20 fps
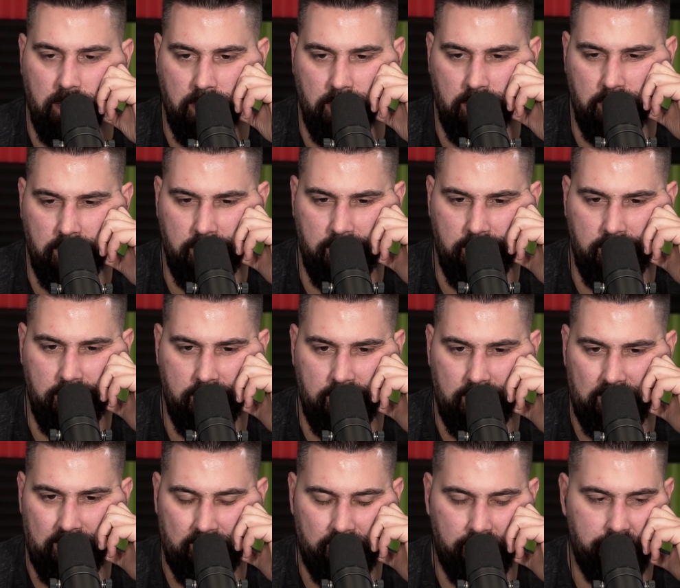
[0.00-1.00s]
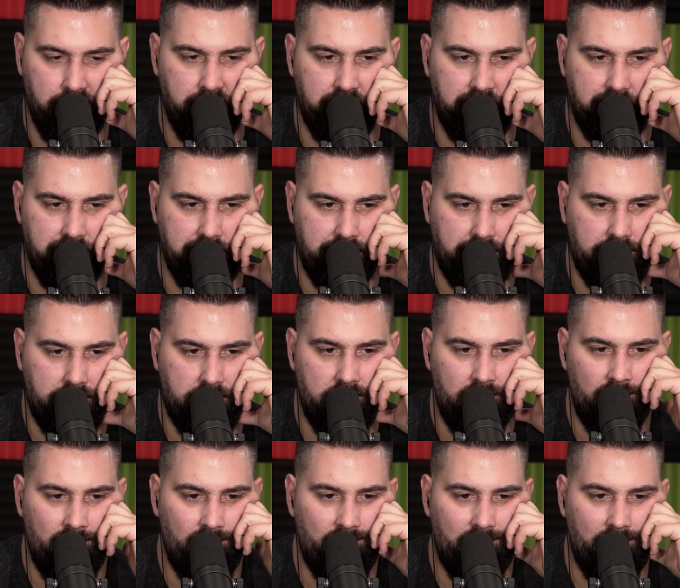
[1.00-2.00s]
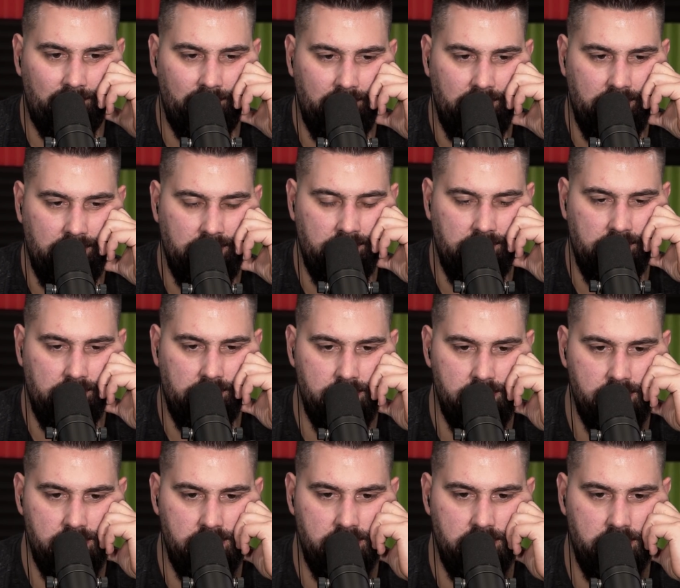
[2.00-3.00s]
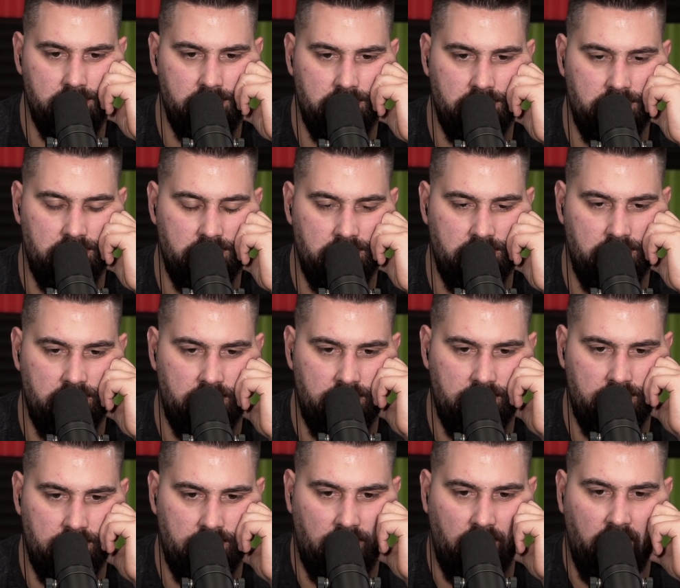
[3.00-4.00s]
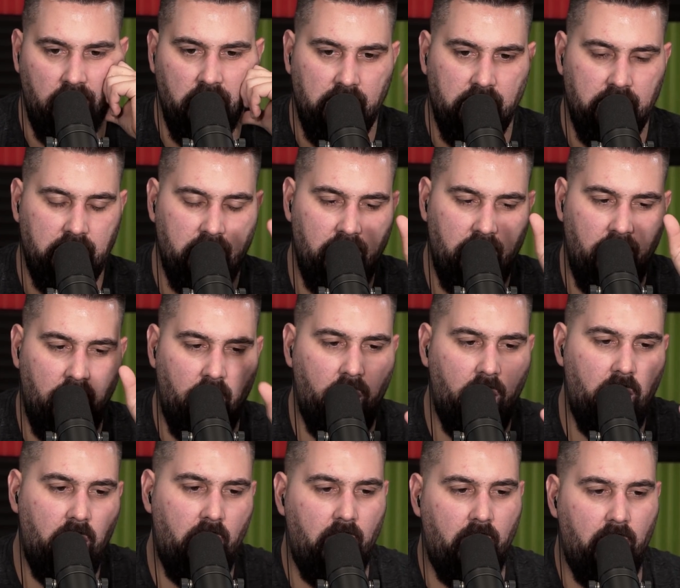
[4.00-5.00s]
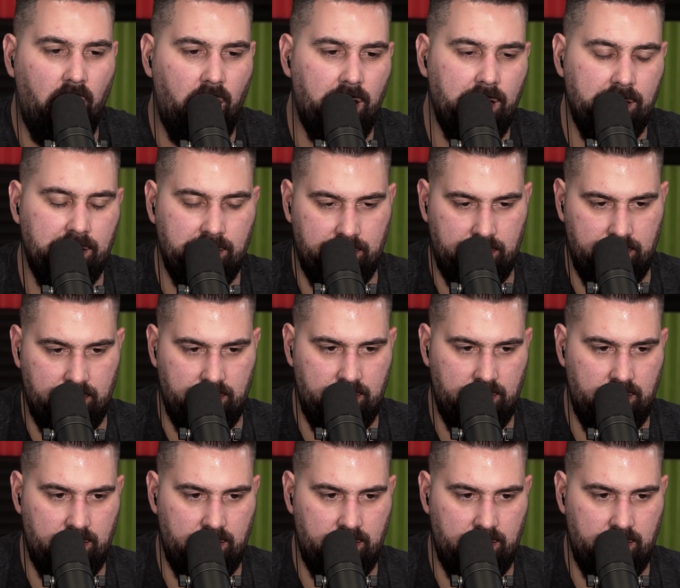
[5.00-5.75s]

(silent)